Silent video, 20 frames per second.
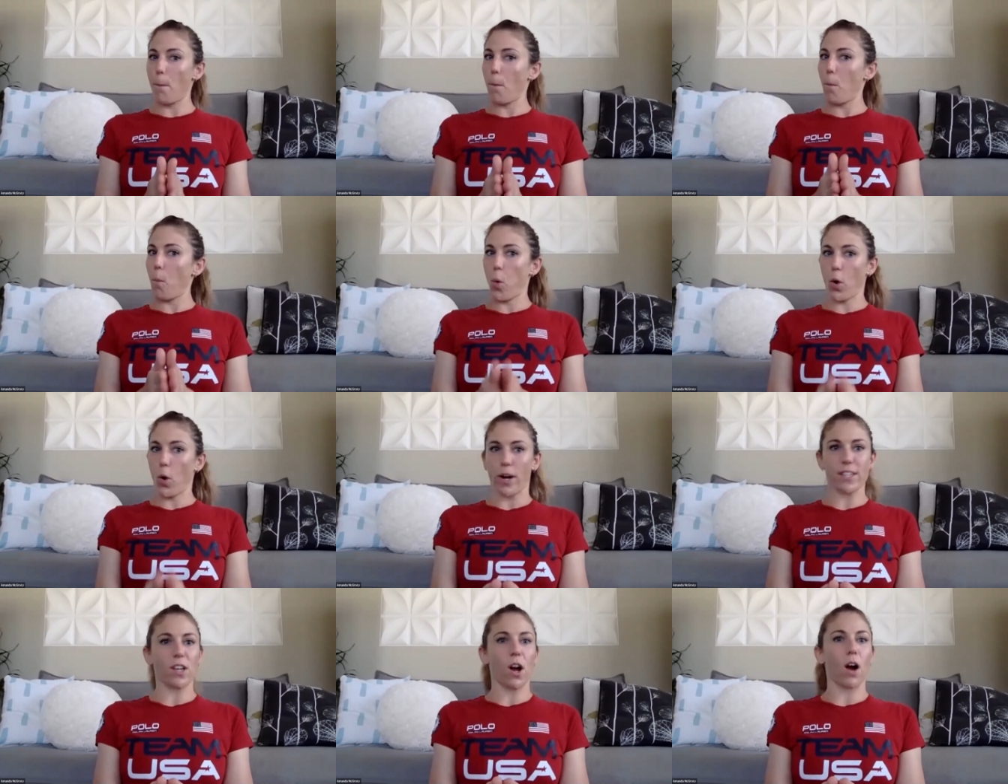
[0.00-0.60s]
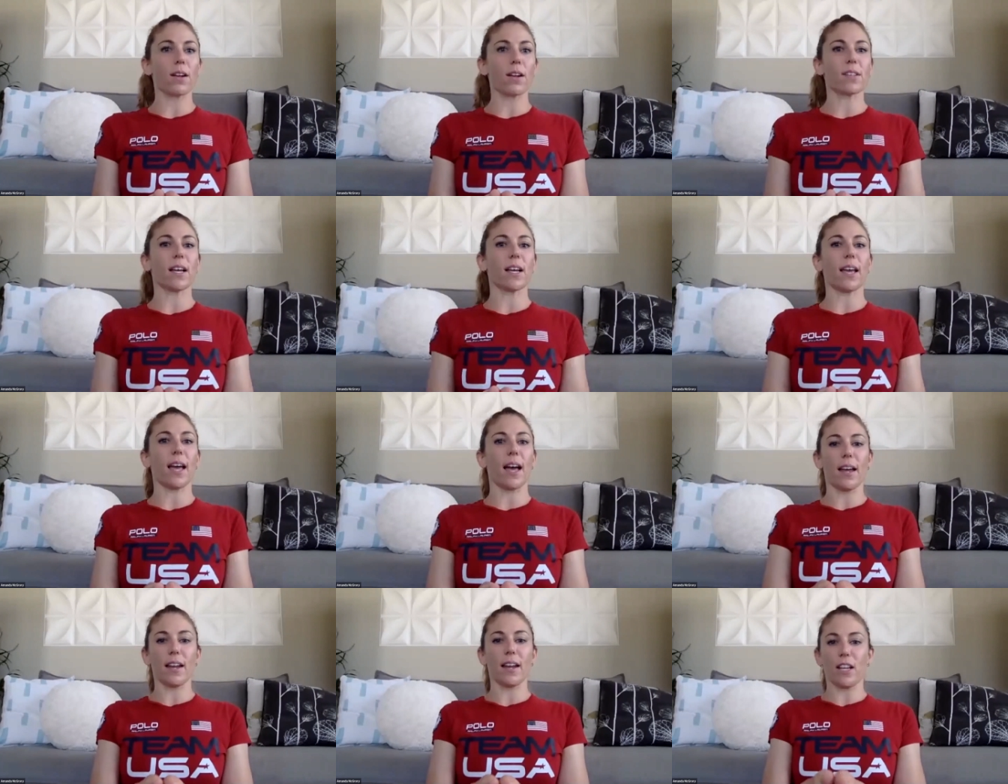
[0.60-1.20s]
work as hard as I
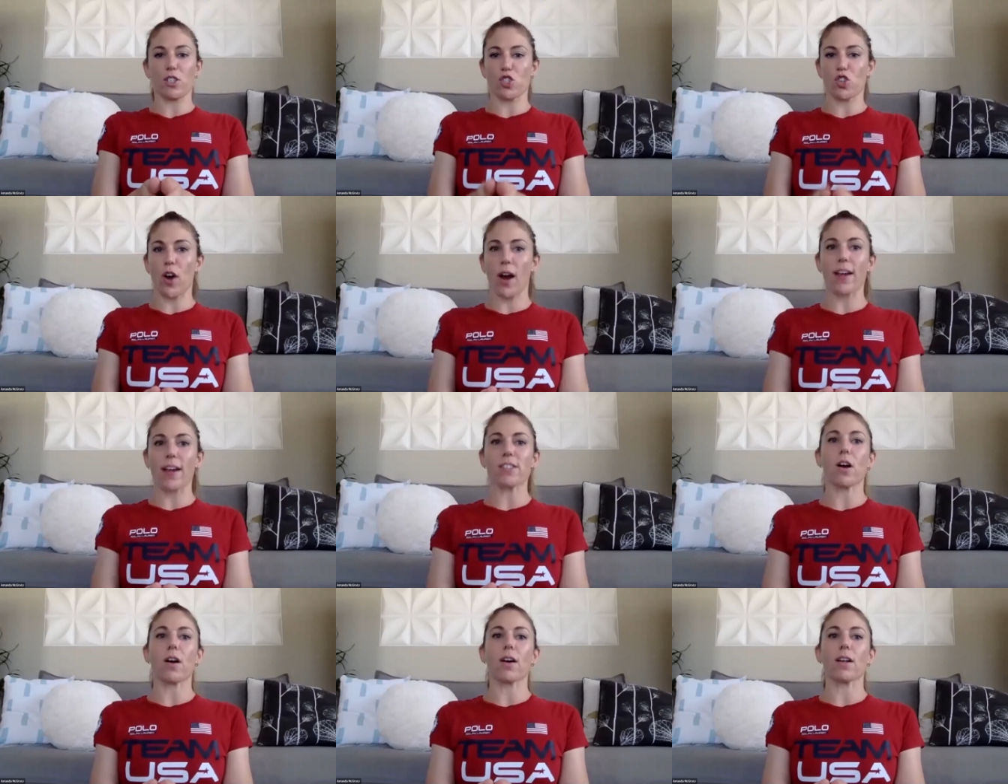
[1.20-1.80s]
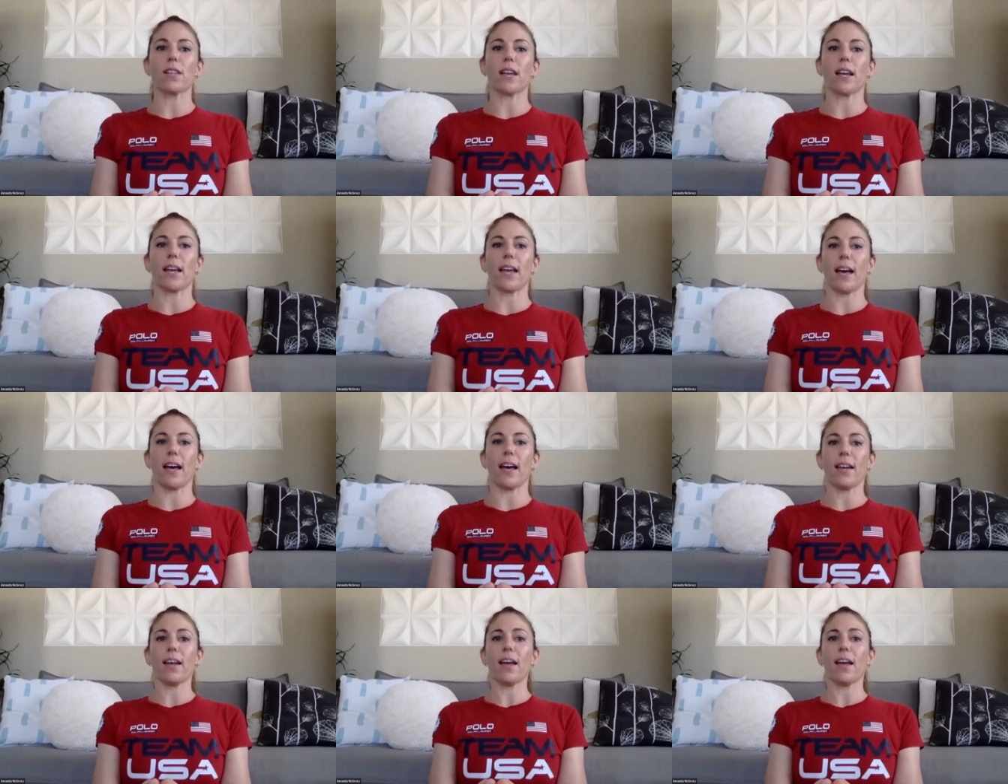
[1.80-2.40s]
can and try as hard as I
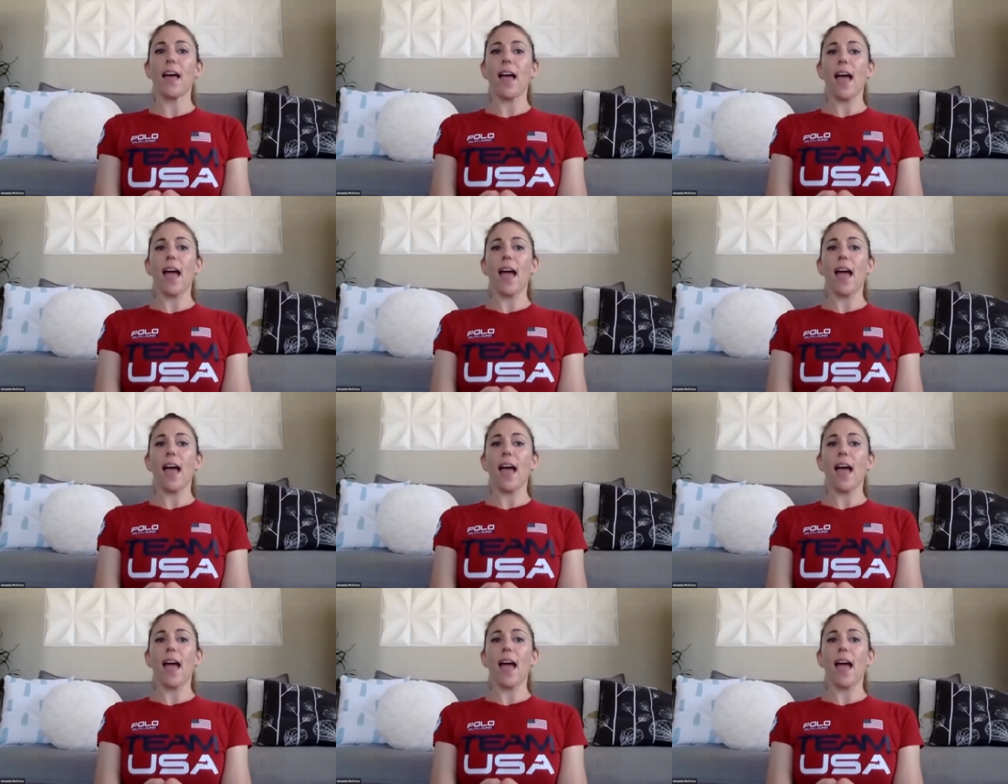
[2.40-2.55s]
can.